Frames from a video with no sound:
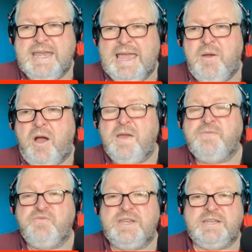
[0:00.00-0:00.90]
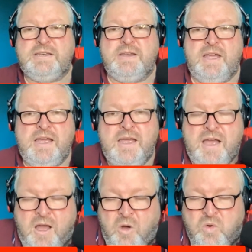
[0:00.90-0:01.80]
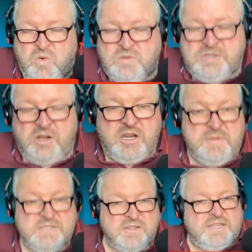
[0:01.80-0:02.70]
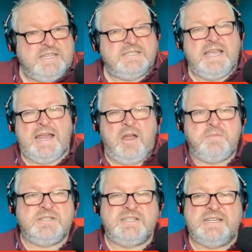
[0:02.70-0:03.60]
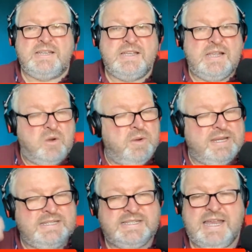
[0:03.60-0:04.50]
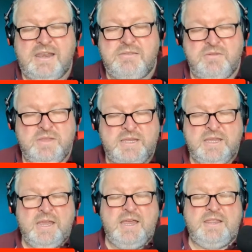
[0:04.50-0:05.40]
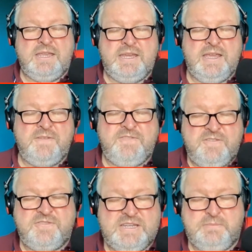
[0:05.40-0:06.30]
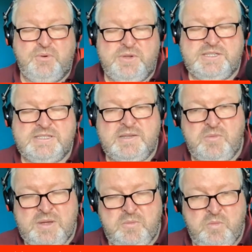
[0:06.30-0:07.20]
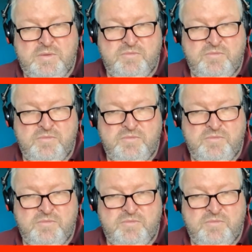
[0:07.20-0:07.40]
Now, I've written a whole document on this, and I'm just going to quickly scan through the 15 points that we